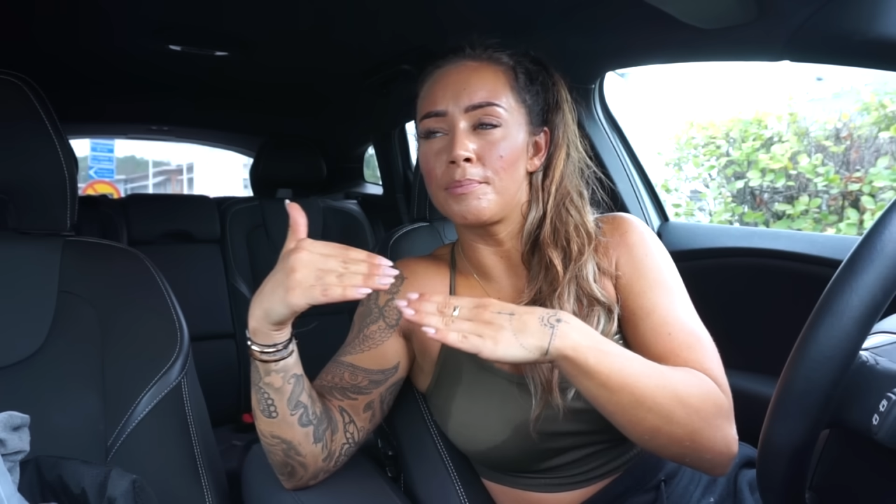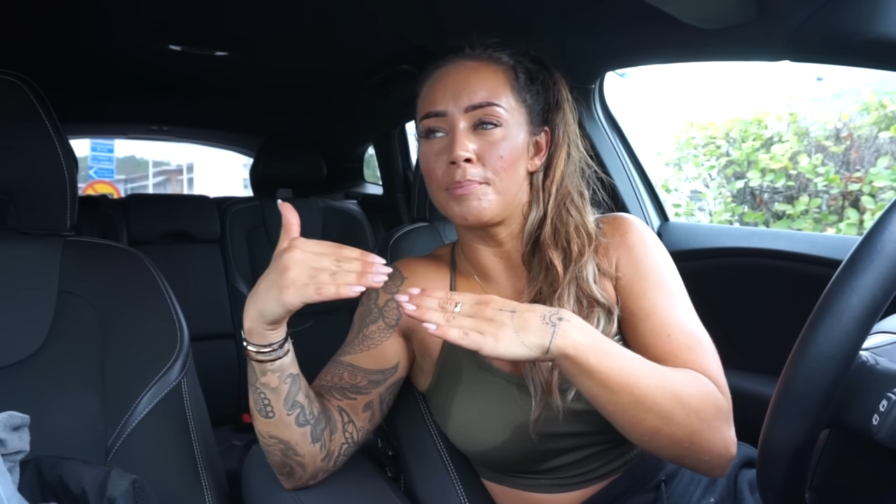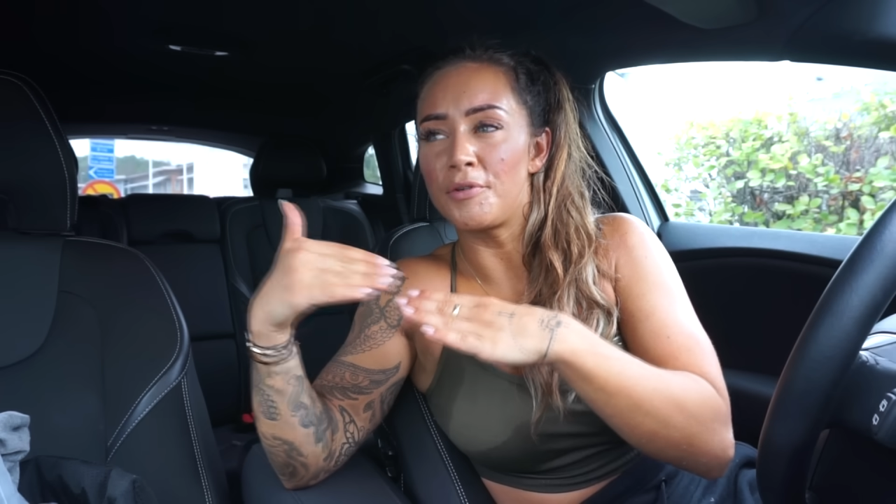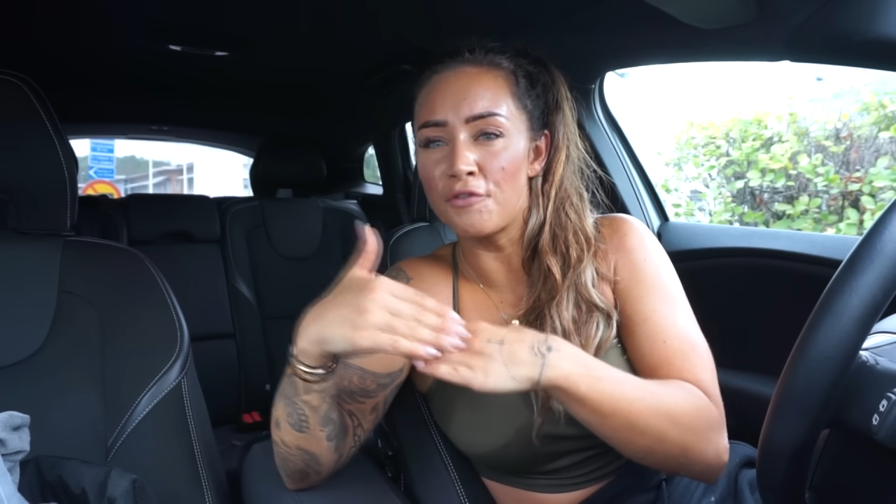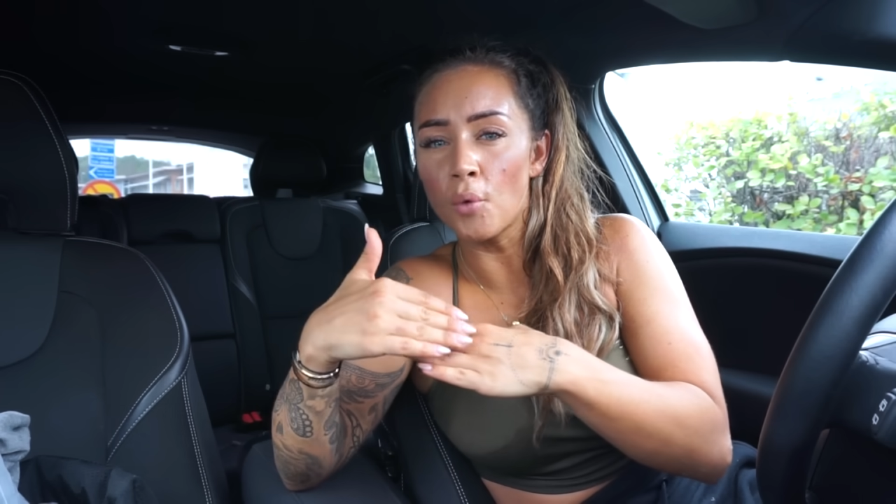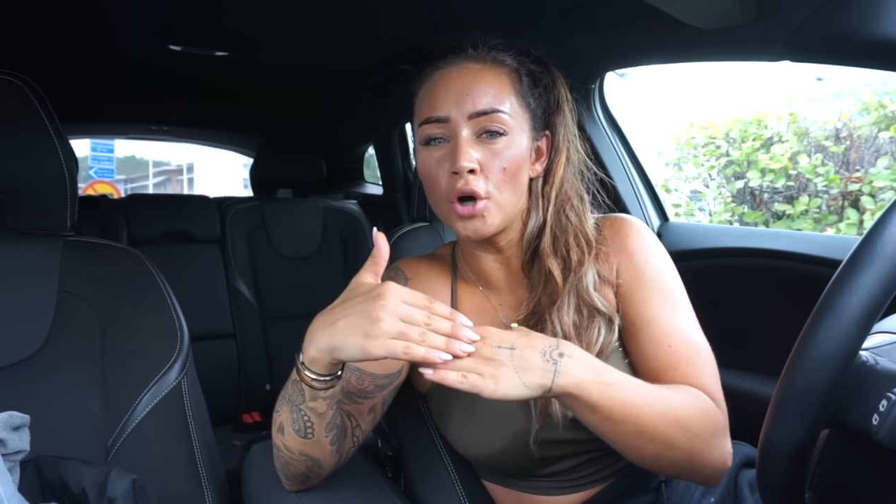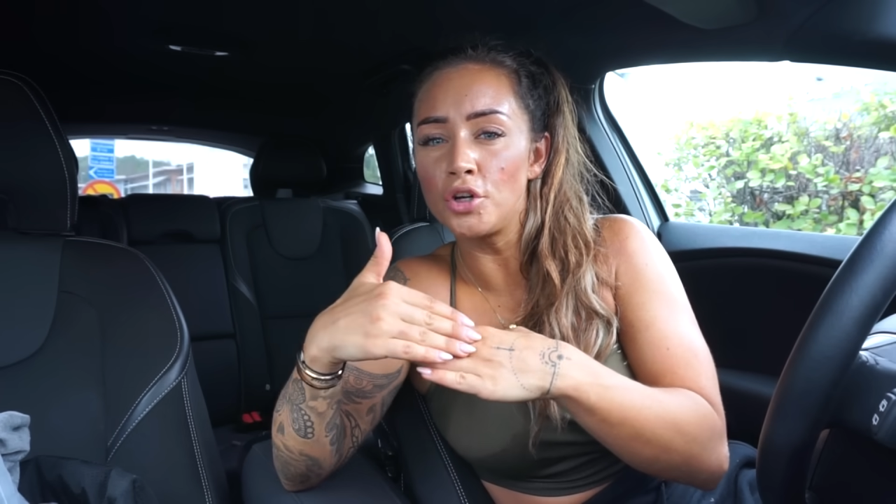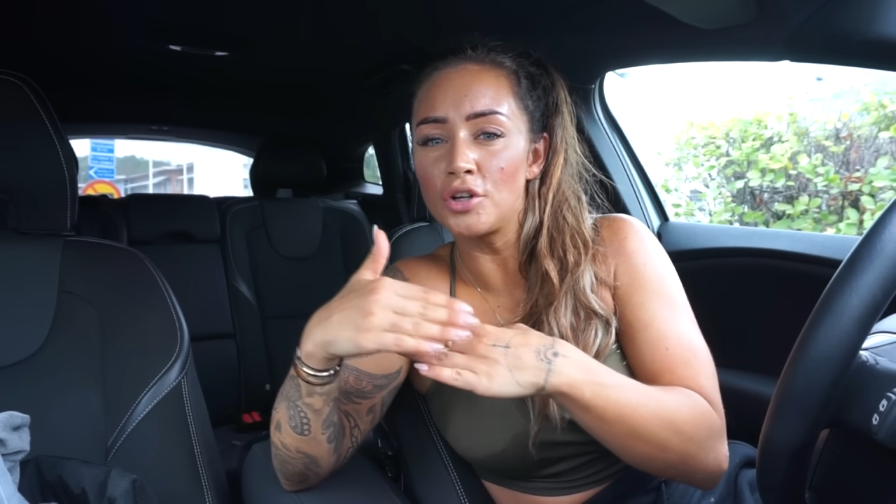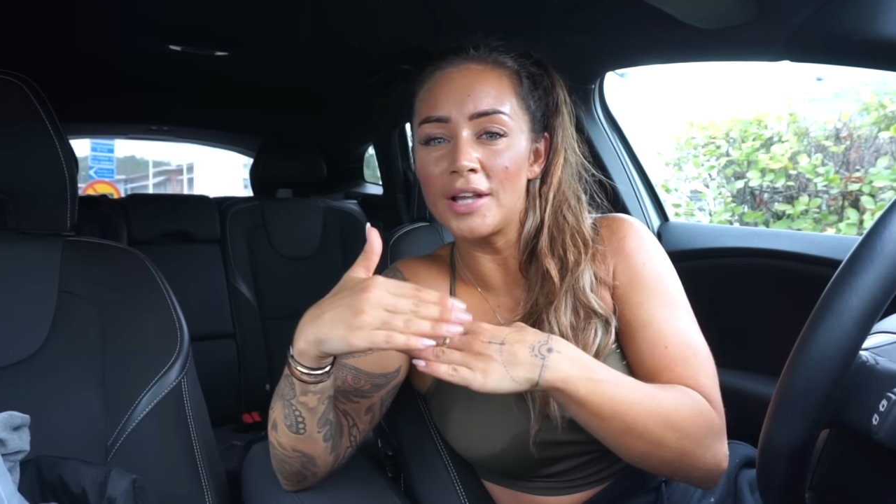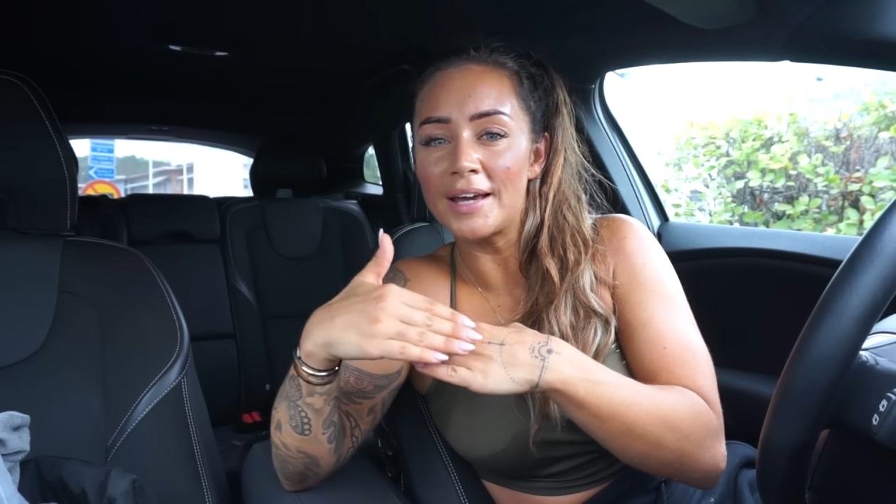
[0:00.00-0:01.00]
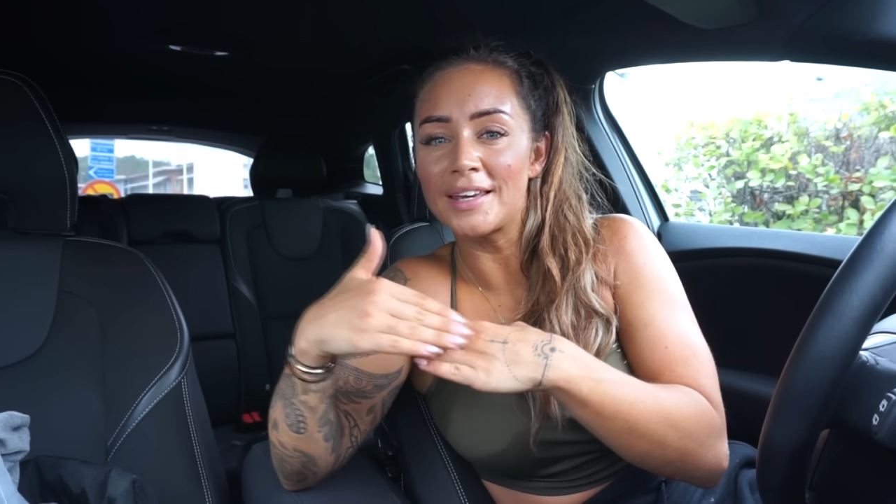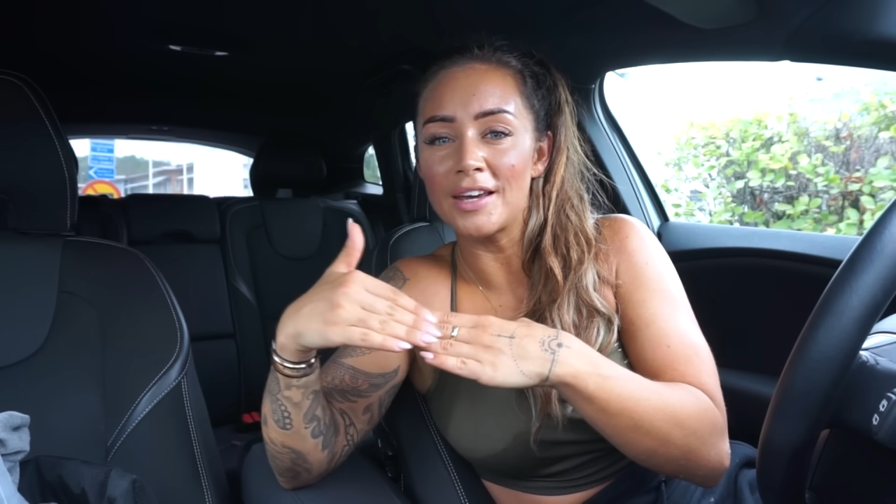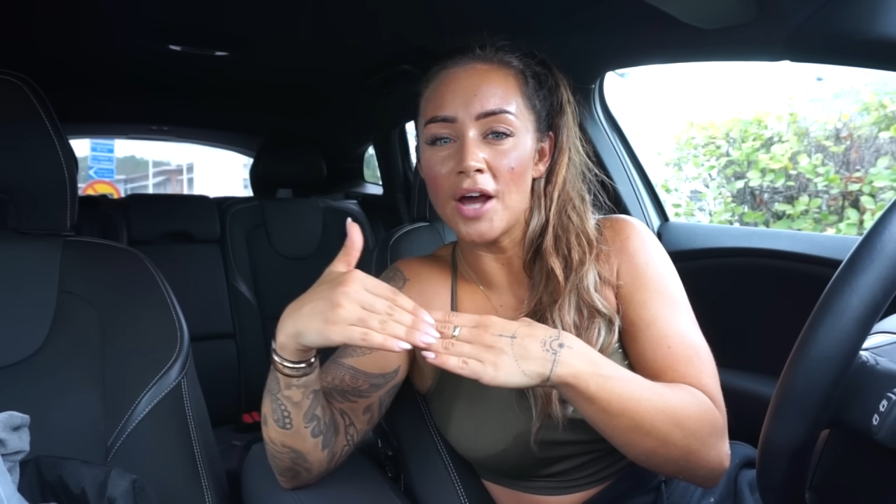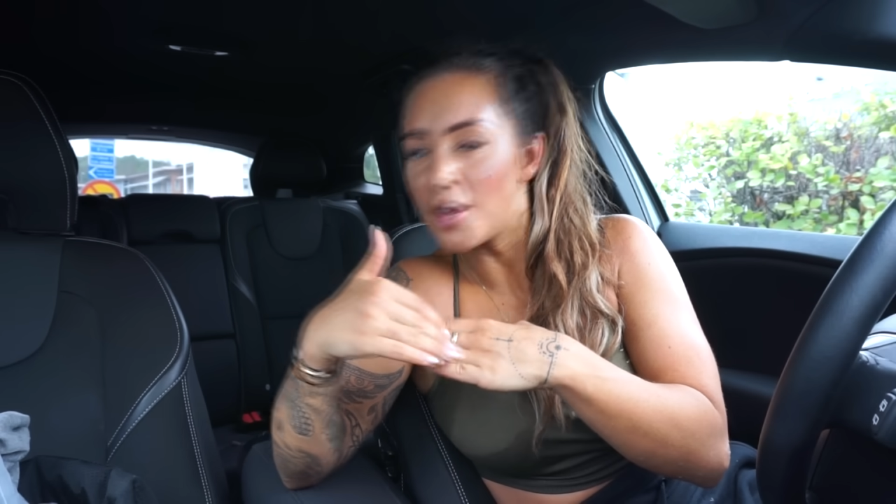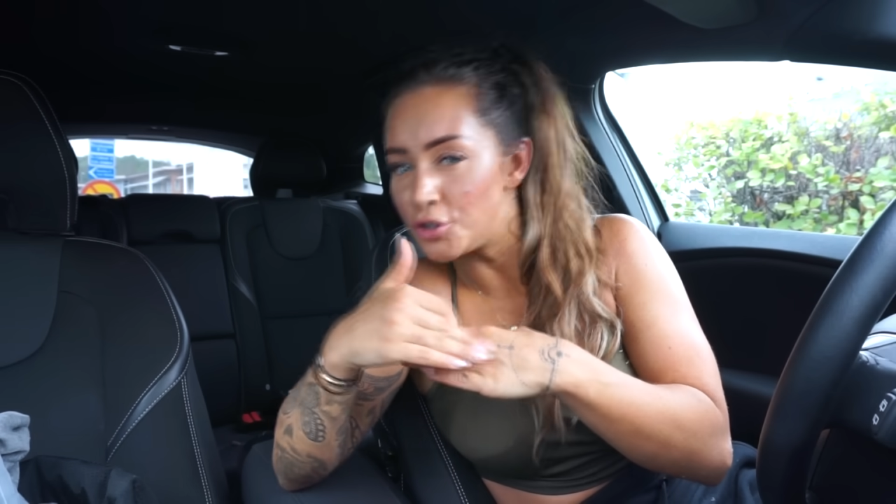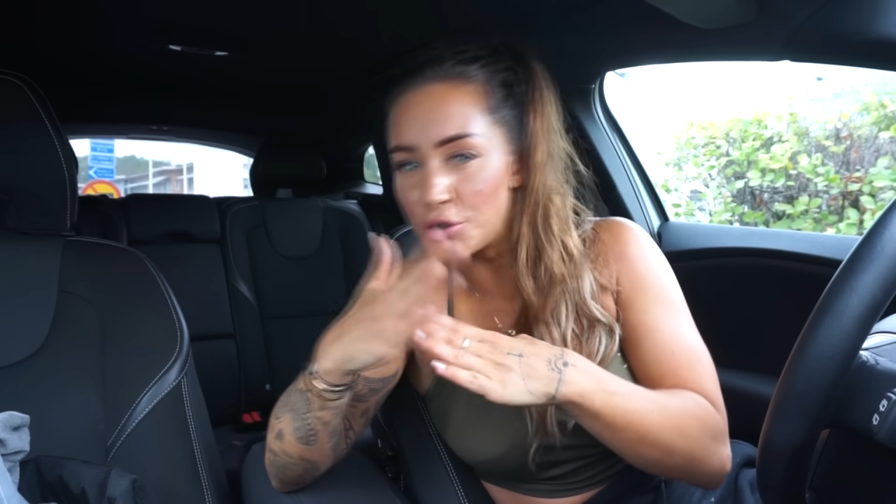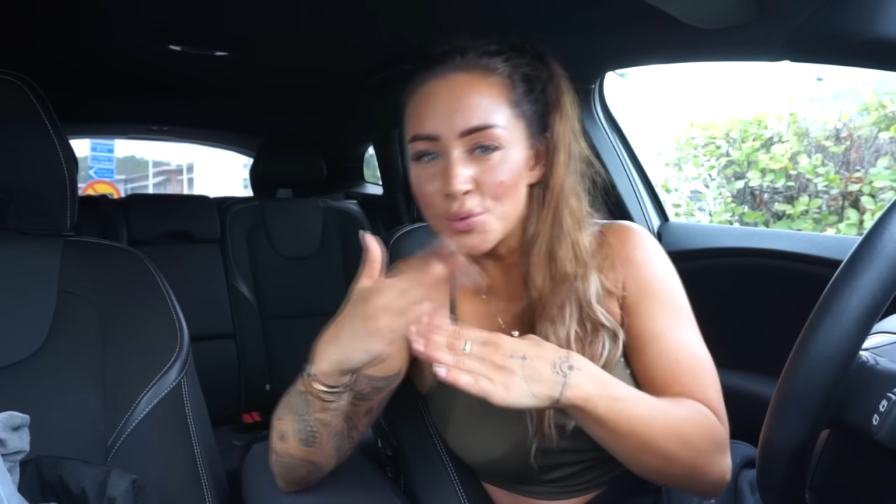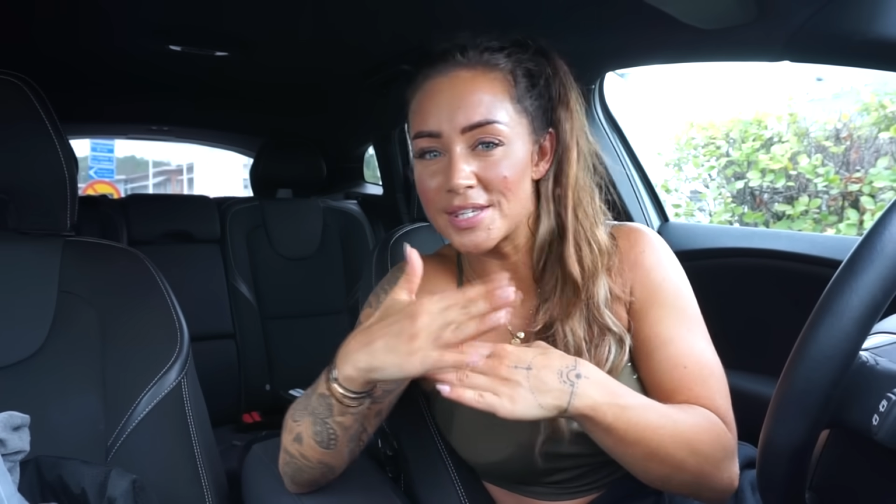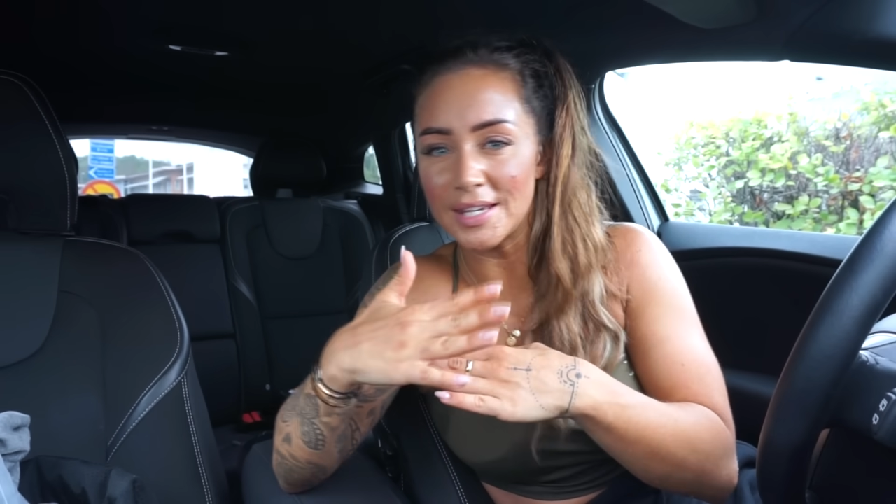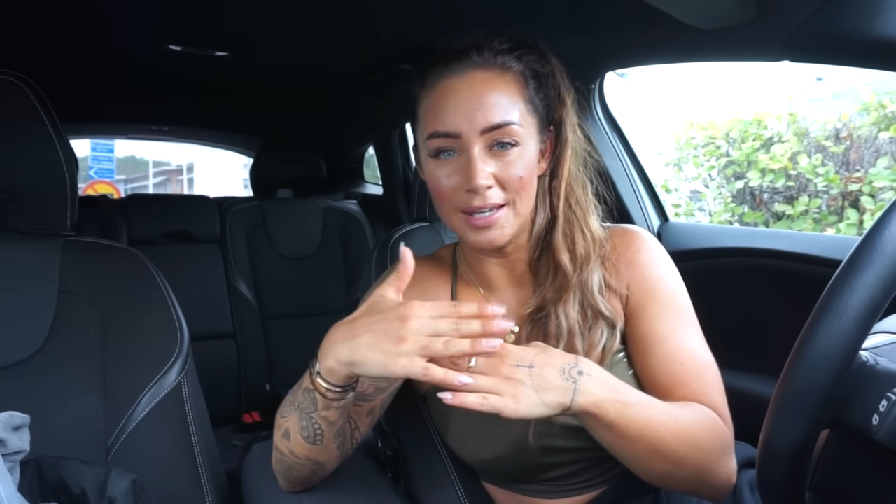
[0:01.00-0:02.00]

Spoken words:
before you're using